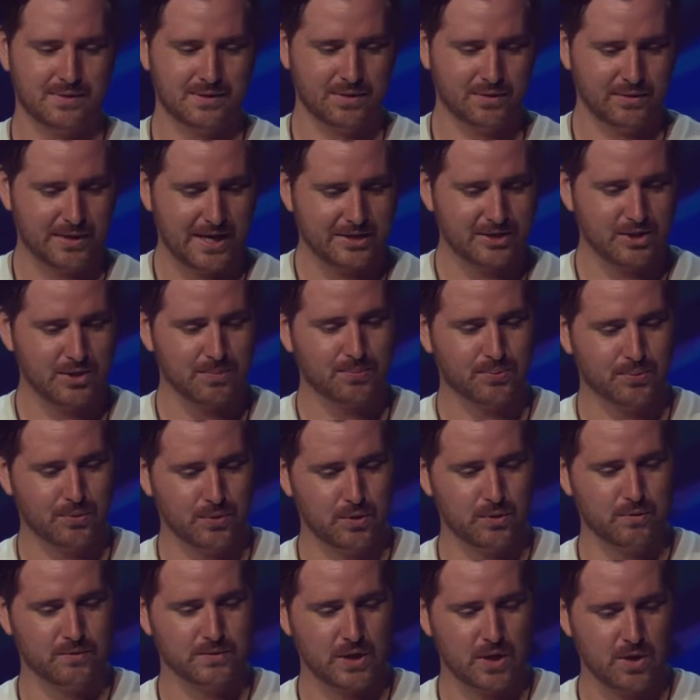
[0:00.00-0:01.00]
the ledger
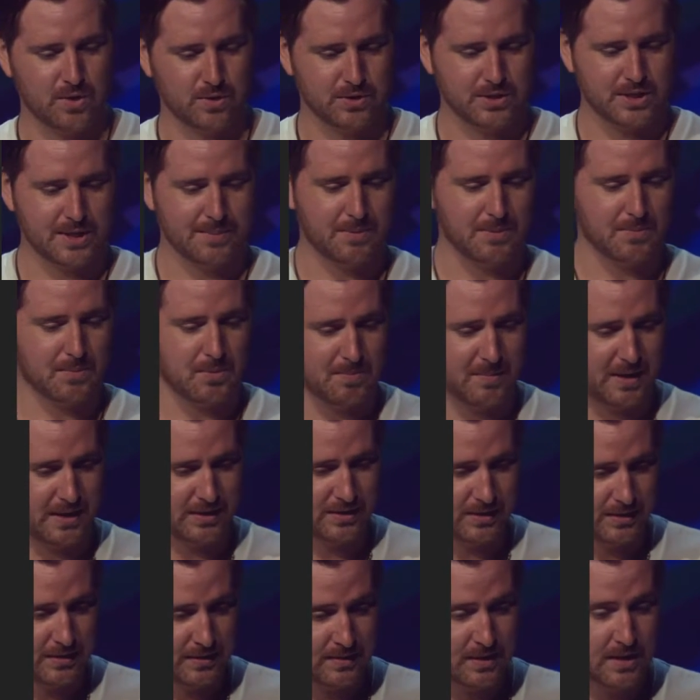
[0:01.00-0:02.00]
proves ownership and
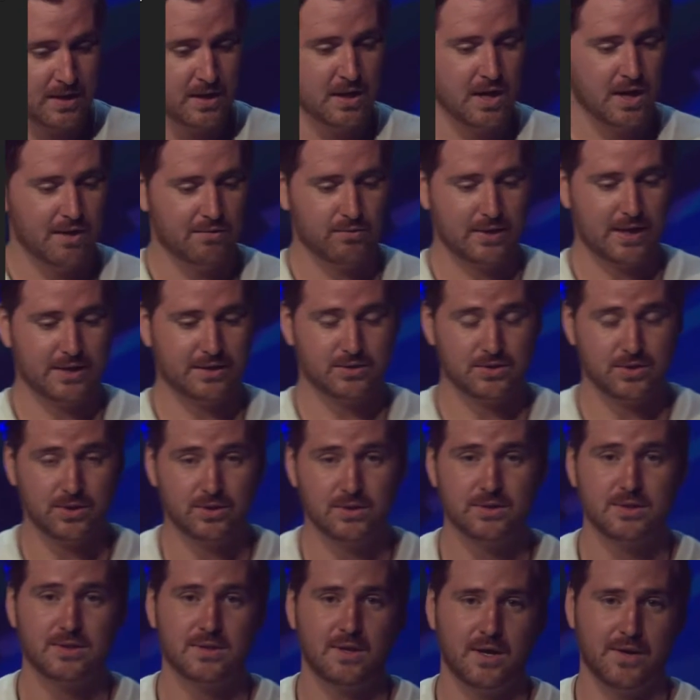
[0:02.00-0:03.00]
permissions of
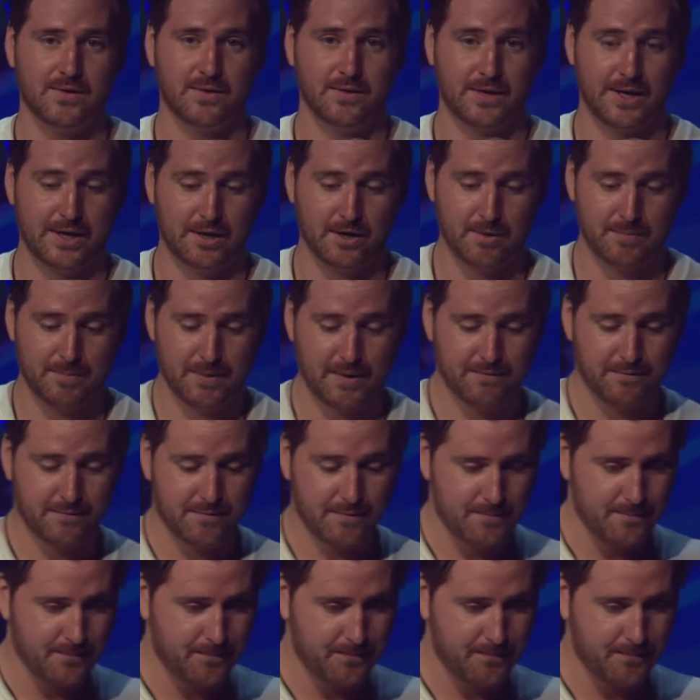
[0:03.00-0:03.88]
registers on the layer above.